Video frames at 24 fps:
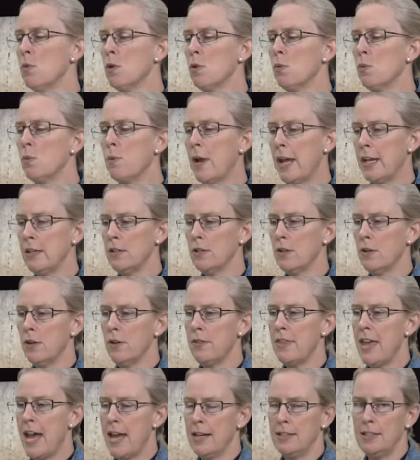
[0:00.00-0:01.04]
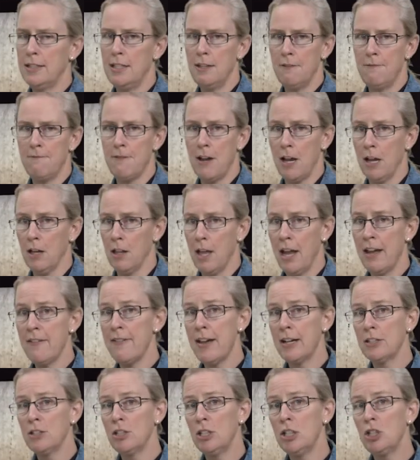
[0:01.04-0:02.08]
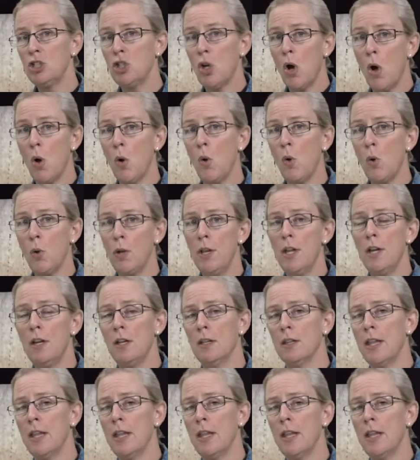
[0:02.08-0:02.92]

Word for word: will render that TIFF file. I've actually told